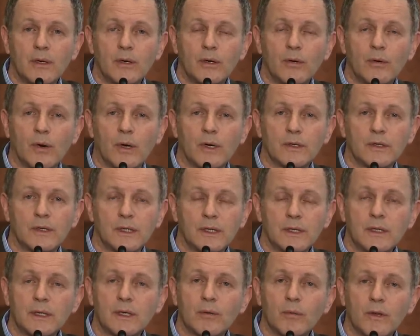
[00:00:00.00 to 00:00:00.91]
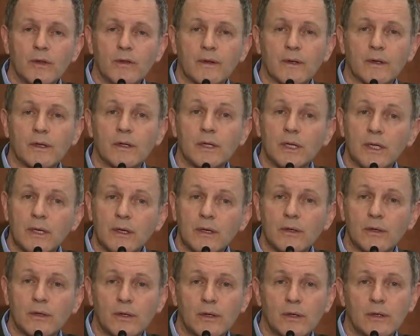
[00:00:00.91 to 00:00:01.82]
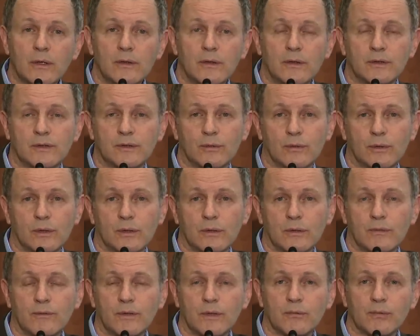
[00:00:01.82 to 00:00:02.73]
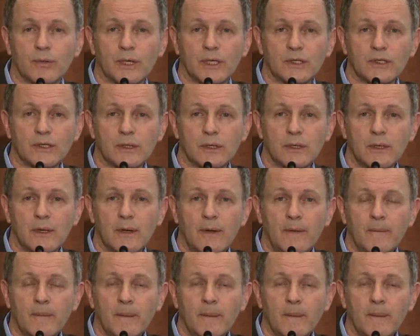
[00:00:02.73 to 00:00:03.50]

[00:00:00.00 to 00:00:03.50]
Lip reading: who are dealing with a clinical disorder of depression.